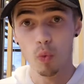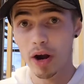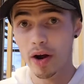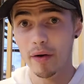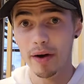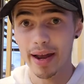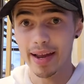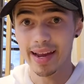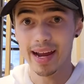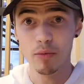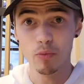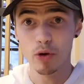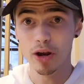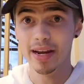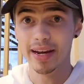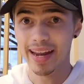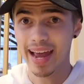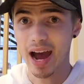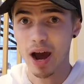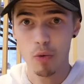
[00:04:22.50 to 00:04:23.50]
where I am
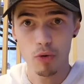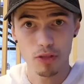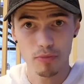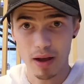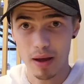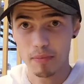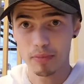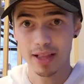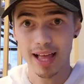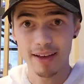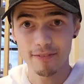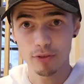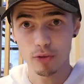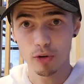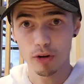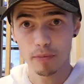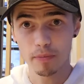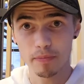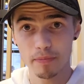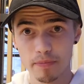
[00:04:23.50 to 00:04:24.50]
right now with my
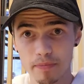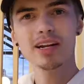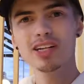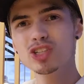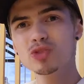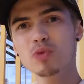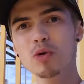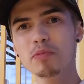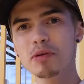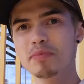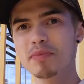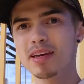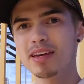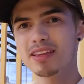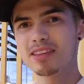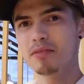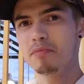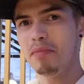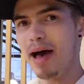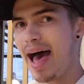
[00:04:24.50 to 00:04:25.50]
platform. But I just won't be
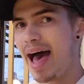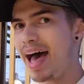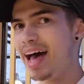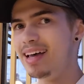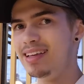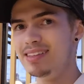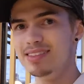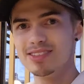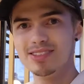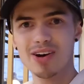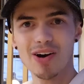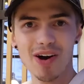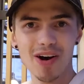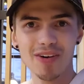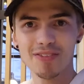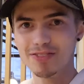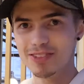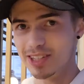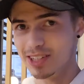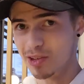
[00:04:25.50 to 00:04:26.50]
making them as
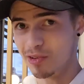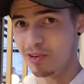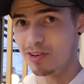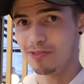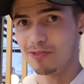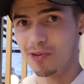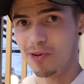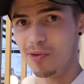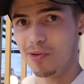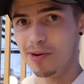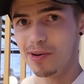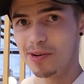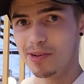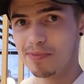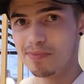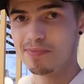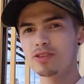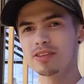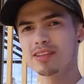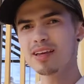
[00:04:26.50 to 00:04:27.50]
often going forward.
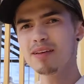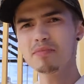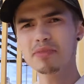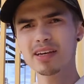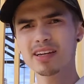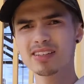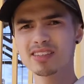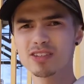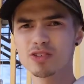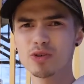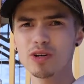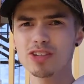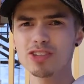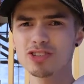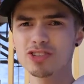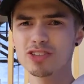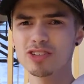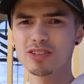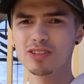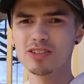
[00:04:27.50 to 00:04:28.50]
So then that begs the
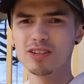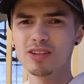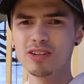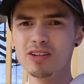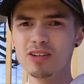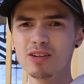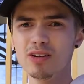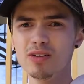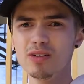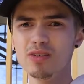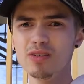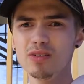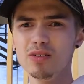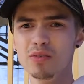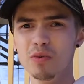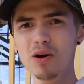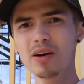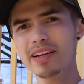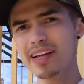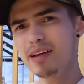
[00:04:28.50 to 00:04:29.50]
question,
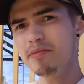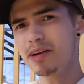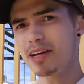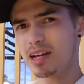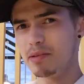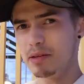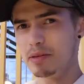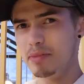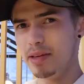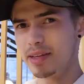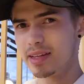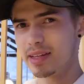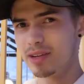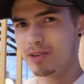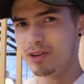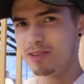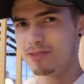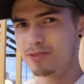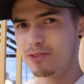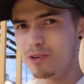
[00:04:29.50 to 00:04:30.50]
what am I going to be making
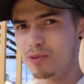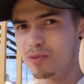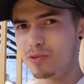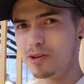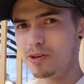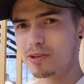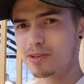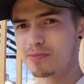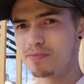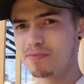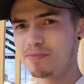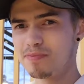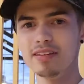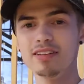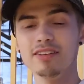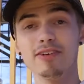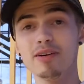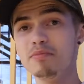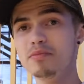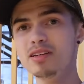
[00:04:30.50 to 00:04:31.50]
going forward?
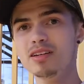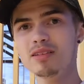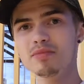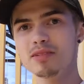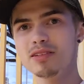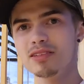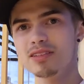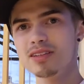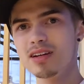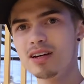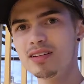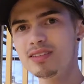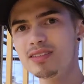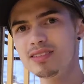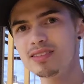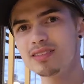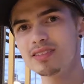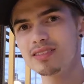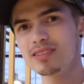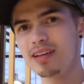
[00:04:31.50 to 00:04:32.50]
And if I'm being completely
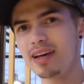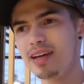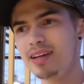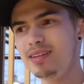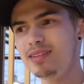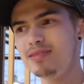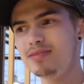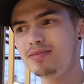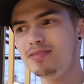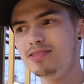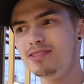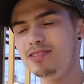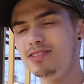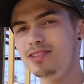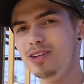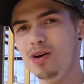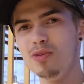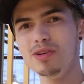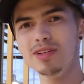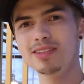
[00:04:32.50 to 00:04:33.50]
honest, I
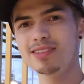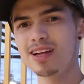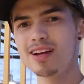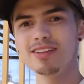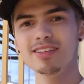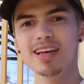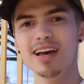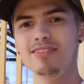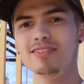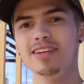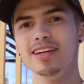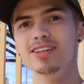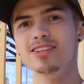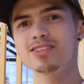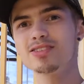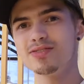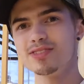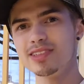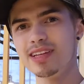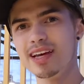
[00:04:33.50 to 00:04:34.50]
don't entirely have an
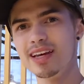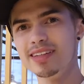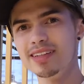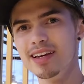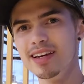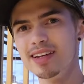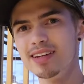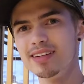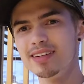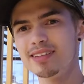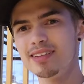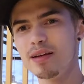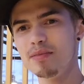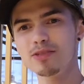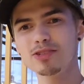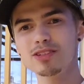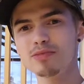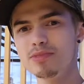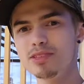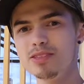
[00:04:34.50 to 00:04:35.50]
answer for that yet. I'm
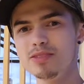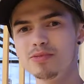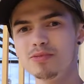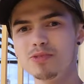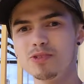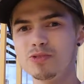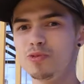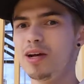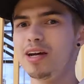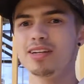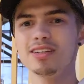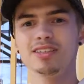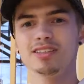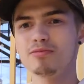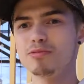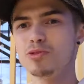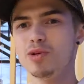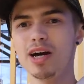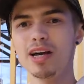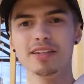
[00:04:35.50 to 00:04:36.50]
just going to be trying
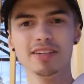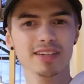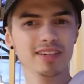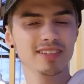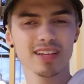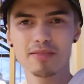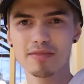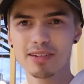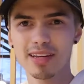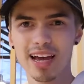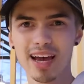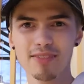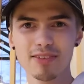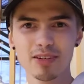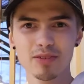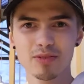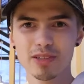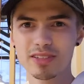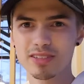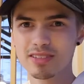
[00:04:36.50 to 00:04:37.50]
some new ideas that I've been
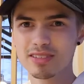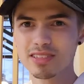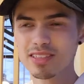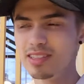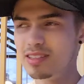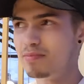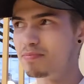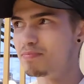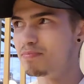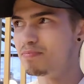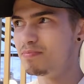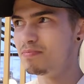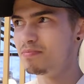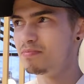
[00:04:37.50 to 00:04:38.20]
having recently and